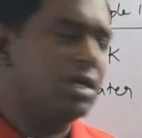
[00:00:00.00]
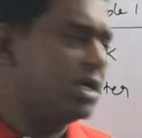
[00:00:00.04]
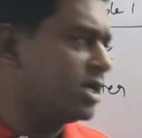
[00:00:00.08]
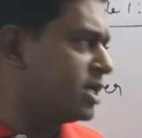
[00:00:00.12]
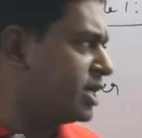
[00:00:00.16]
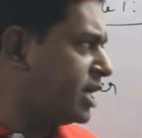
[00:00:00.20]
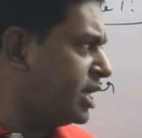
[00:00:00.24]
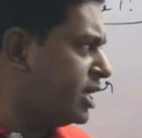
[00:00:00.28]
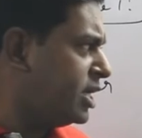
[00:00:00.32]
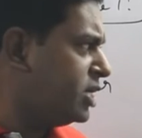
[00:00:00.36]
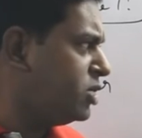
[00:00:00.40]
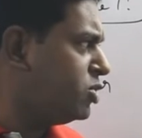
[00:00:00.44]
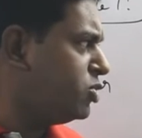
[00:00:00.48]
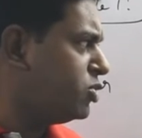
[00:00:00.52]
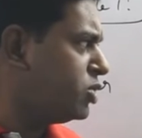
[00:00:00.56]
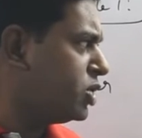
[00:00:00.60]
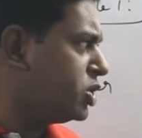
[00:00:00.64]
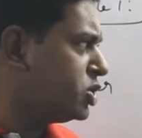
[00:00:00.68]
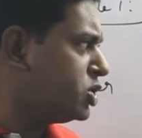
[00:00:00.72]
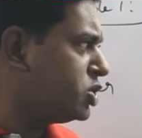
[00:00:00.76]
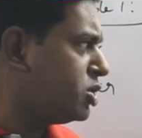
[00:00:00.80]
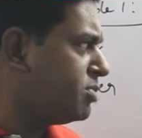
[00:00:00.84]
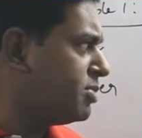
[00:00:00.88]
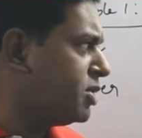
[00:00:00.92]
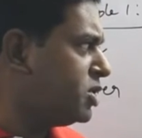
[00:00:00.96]
Can I do
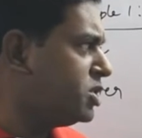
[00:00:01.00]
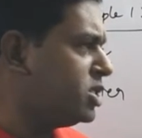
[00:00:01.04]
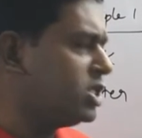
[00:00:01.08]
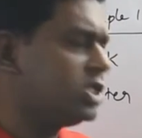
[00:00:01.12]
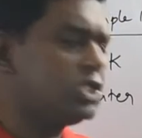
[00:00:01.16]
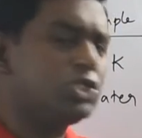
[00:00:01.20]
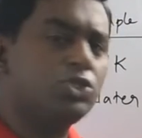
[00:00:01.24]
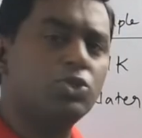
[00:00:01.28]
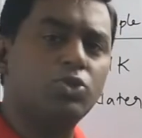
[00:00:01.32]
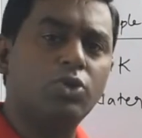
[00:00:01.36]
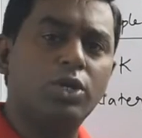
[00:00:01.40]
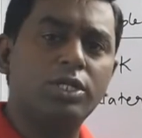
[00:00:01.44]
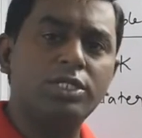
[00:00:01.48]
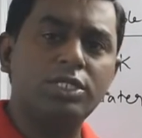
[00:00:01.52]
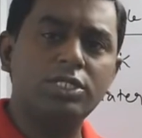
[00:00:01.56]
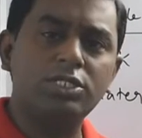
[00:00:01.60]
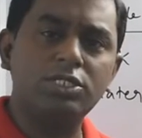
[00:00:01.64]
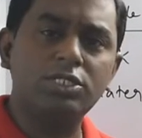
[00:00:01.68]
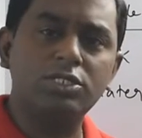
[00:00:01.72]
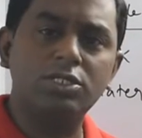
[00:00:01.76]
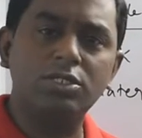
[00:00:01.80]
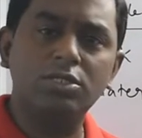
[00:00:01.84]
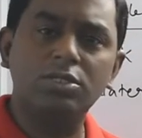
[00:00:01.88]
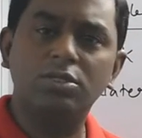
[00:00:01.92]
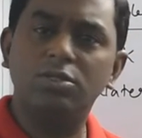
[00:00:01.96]
ratio between these two
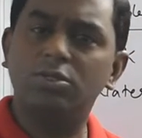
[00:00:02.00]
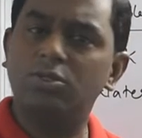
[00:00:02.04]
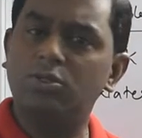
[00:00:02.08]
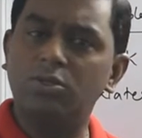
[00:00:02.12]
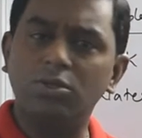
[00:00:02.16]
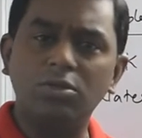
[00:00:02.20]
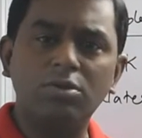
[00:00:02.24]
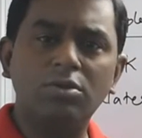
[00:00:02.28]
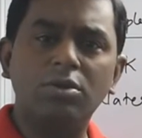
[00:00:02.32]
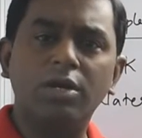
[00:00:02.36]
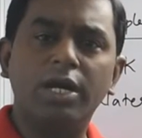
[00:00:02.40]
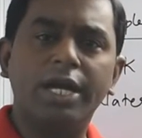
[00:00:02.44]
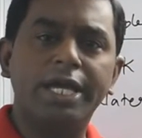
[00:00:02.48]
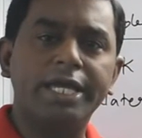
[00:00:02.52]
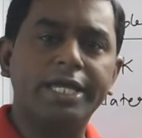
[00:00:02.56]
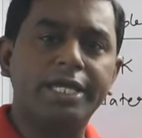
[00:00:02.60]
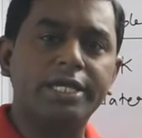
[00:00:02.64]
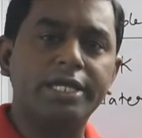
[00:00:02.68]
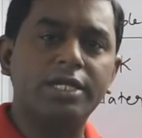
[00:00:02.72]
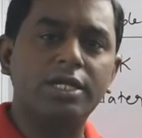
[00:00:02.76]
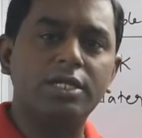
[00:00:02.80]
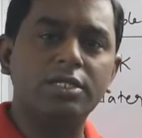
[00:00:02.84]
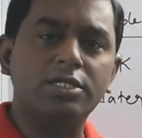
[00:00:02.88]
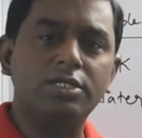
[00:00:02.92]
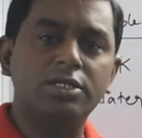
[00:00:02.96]
quantities? No, I
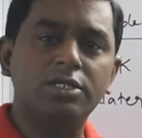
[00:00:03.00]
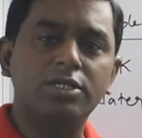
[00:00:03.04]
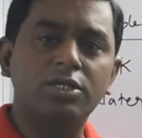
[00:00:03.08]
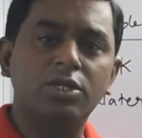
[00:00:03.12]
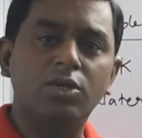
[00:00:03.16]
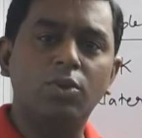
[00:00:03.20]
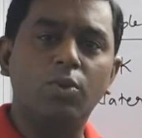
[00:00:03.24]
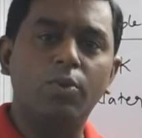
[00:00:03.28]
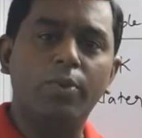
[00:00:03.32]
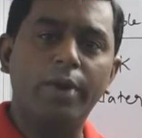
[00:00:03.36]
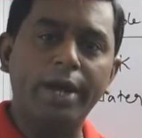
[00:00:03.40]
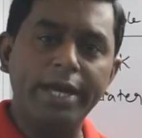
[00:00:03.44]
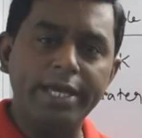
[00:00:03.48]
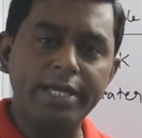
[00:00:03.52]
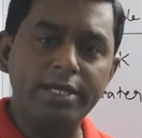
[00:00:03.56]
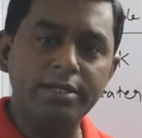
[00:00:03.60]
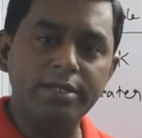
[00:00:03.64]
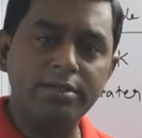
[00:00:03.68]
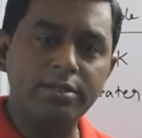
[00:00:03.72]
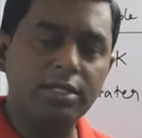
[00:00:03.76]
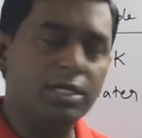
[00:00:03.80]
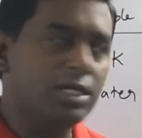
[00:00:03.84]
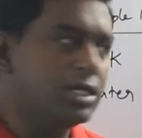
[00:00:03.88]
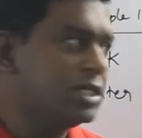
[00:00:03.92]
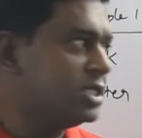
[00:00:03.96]
cannot.
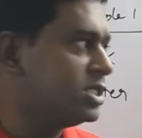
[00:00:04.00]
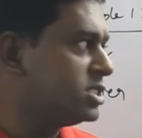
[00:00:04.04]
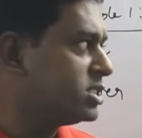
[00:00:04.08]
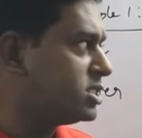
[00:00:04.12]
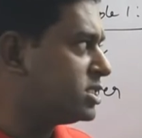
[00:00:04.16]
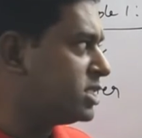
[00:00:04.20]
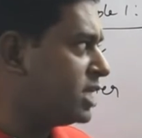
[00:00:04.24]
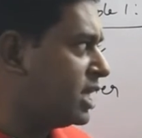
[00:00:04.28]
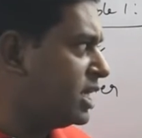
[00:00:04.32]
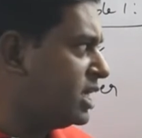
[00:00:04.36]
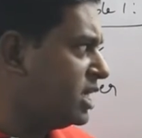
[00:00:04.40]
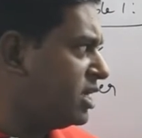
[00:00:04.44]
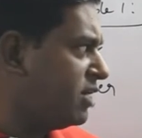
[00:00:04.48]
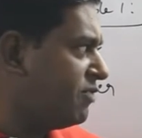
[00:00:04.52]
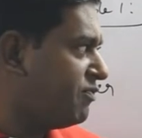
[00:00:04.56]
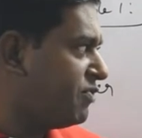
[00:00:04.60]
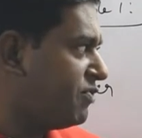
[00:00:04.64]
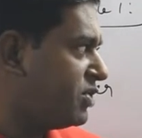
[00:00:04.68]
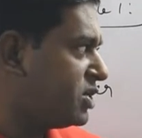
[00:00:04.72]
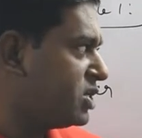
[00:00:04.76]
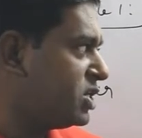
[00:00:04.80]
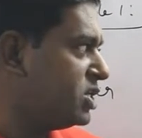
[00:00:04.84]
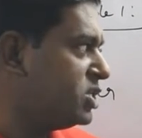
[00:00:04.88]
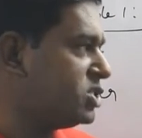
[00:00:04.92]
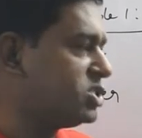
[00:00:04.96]
Why? Salary of
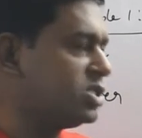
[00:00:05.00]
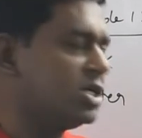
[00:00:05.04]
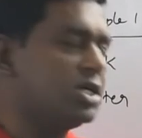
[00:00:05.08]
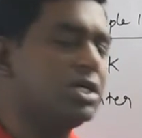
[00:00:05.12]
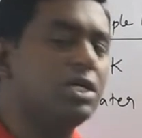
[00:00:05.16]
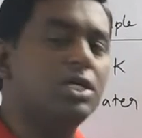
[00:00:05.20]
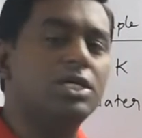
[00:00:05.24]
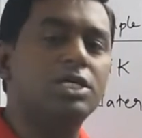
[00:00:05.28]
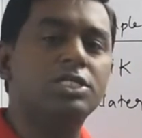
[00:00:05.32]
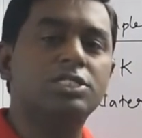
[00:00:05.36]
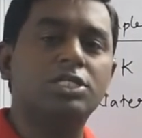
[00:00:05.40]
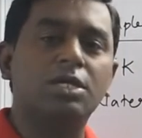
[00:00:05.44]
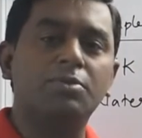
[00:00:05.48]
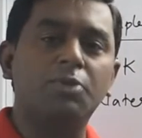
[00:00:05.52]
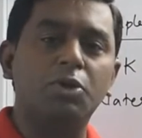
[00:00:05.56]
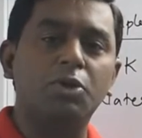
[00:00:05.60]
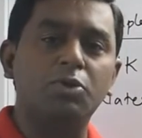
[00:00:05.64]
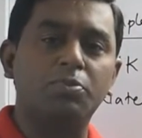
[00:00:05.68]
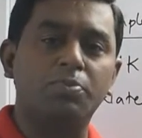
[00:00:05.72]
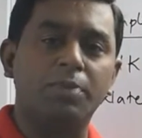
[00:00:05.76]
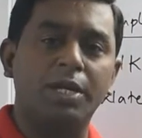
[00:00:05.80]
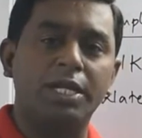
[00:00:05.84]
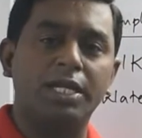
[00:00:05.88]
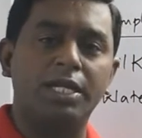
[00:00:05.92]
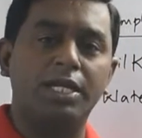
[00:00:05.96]
a teacher is
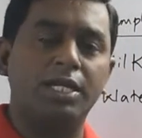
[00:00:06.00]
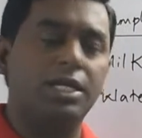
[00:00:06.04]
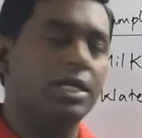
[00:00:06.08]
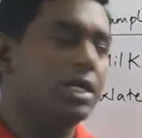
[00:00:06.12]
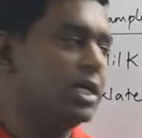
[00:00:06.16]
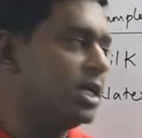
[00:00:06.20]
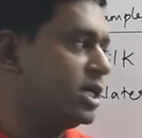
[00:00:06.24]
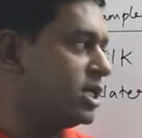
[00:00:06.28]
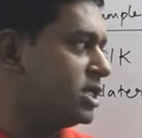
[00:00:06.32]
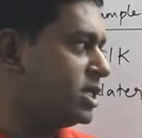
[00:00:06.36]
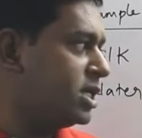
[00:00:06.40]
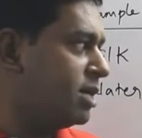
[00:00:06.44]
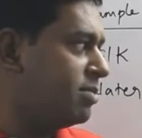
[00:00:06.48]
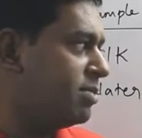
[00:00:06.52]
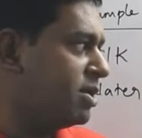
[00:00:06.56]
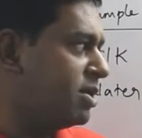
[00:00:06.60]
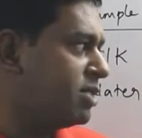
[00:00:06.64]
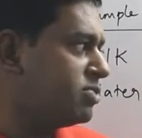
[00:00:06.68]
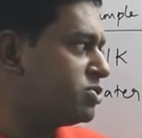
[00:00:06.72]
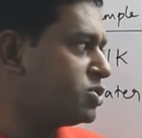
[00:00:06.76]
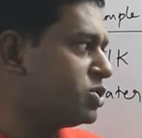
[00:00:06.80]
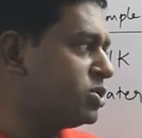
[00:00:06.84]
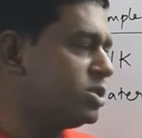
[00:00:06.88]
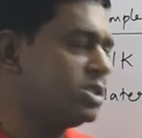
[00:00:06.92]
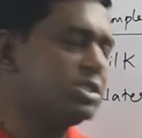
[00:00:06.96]
about money. Number
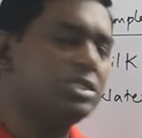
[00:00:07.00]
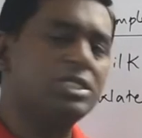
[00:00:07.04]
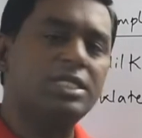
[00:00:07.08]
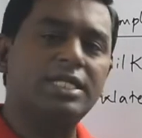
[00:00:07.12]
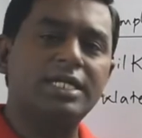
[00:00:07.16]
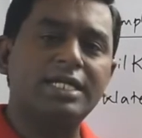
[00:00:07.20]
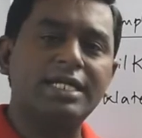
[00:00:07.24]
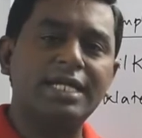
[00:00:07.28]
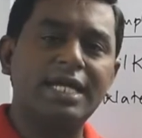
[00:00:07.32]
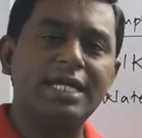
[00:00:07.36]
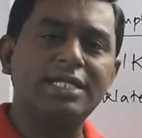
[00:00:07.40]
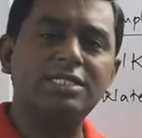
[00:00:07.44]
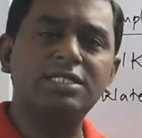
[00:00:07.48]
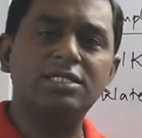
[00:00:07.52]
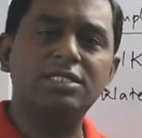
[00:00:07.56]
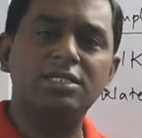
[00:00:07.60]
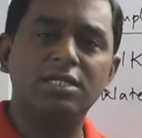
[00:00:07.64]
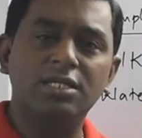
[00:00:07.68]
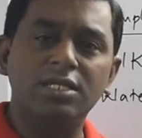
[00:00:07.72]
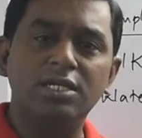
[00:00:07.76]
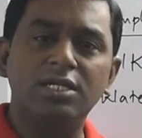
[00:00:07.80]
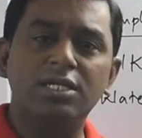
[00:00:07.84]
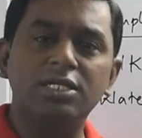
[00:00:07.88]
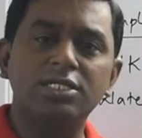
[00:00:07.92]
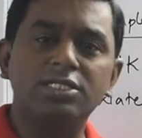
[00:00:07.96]
of students in a class
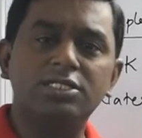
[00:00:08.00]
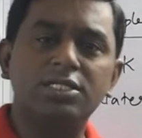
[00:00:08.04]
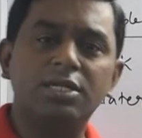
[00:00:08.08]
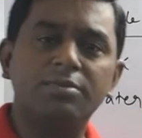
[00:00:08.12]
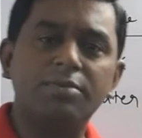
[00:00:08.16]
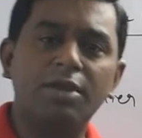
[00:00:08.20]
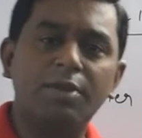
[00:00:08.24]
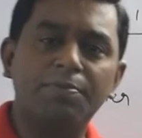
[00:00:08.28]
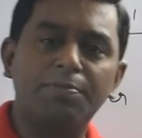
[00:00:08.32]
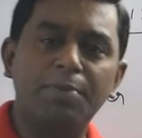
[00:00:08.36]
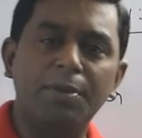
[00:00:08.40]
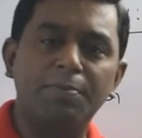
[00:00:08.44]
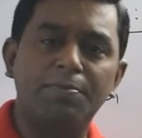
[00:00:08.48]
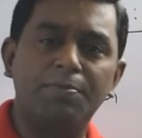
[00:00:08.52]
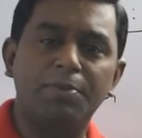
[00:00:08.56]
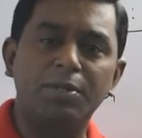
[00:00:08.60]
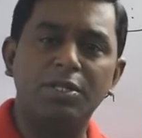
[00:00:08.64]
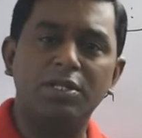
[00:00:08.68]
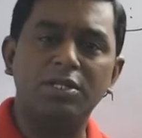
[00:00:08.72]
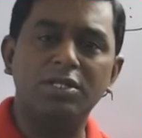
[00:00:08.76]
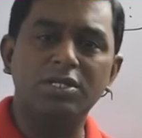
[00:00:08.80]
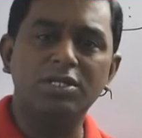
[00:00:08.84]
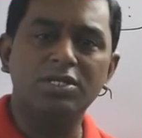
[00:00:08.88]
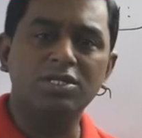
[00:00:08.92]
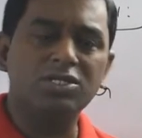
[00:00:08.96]
is number of
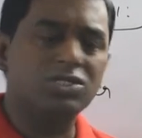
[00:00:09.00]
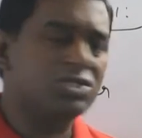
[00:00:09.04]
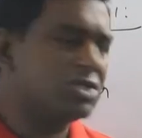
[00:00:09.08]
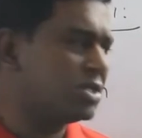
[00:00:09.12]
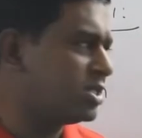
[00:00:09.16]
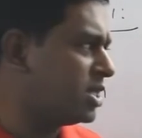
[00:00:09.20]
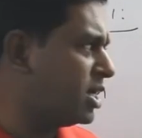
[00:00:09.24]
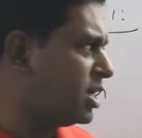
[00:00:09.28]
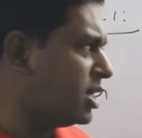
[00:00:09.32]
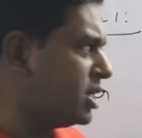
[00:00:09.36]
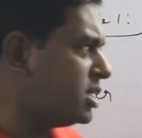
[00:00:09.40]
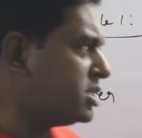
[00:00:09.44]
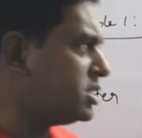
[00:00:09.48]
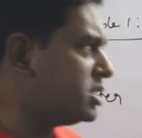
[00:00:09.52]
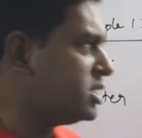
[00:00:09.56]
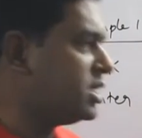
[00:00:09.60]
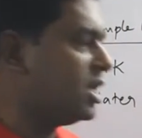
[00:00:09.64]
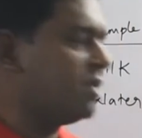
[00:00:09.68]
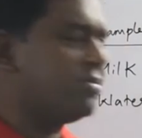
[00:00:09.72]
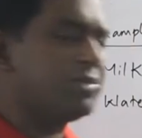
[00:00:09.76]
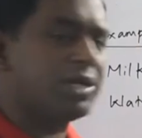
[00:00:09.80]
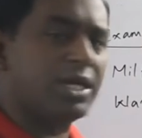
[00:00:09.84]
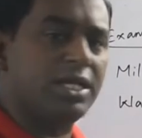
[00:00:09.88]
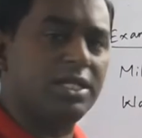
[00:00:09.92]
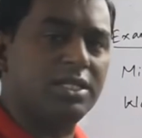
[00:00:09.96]
people. So they are not
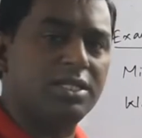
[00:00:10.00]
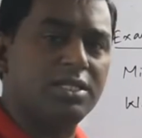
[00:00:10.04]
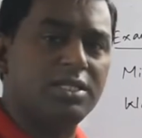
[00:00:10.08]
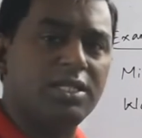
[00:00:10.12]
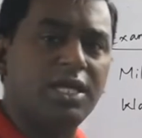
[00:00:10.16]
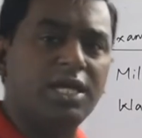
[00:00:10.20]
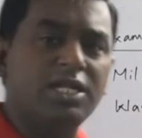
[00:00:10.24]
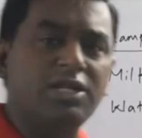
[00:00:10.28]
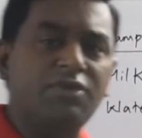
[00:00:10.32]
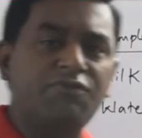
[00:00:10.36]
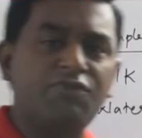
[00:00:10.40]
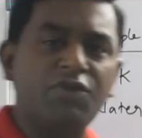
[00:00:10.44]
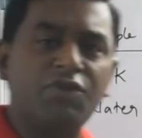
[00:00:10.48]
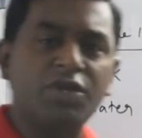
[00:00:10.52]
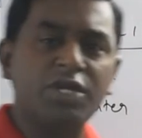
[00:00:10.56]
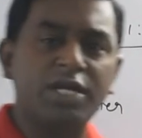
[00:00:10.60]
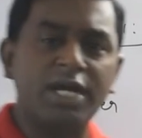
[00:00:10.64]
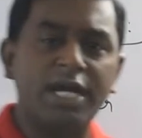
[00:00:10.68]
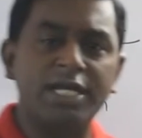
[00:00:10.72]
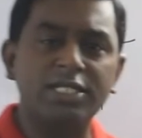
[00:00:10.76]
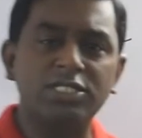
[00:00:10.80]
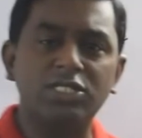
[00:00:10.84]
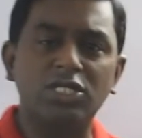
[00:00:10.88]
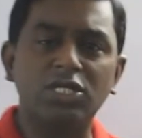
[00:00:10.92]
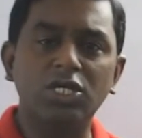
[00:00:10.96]
same kind. They are different
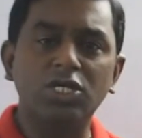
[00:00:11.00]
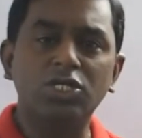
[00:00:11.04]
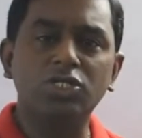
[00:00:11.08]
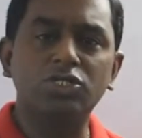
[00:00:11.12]
kinds.